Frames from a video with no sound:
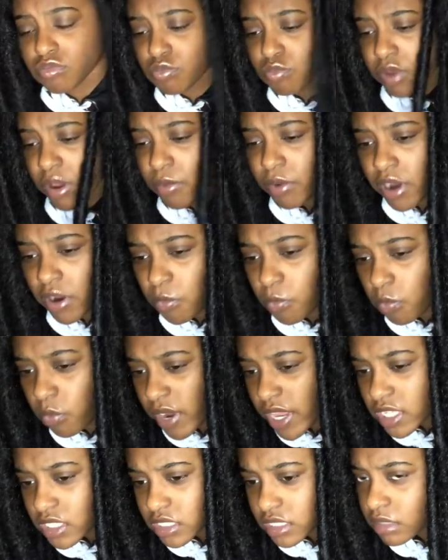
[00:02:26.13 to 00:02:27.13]
why would I
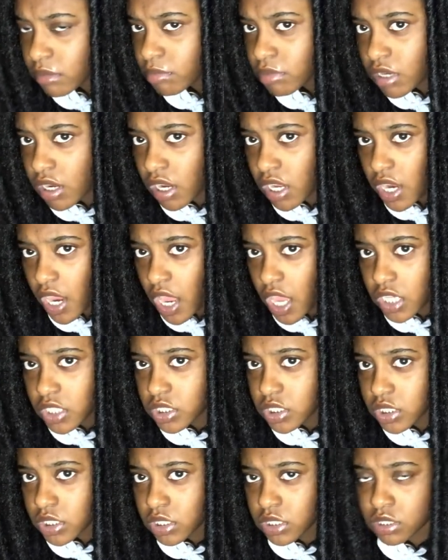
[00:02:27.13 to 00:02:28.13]
waste some good
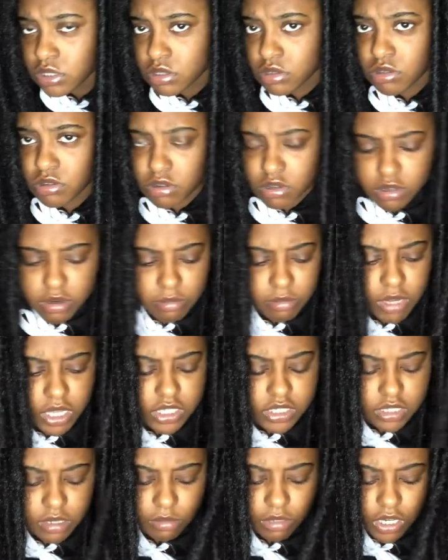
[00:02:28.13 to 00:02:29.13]
edges on a
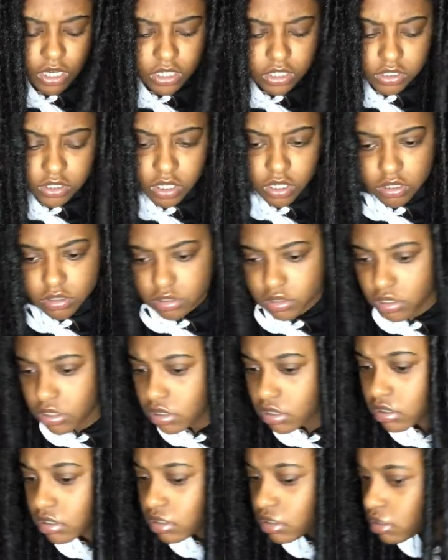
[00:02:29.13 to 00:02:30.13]
messed up hairstyle, you
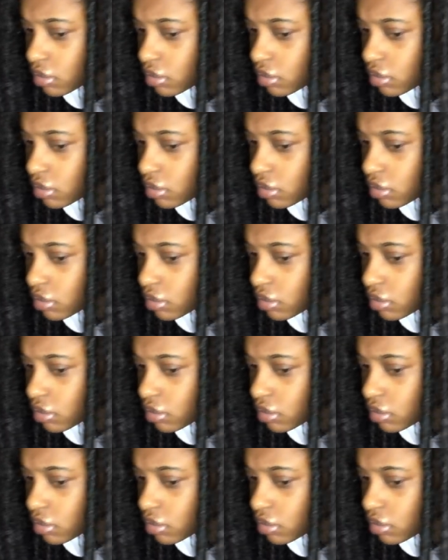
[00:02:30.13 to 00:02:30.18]
know?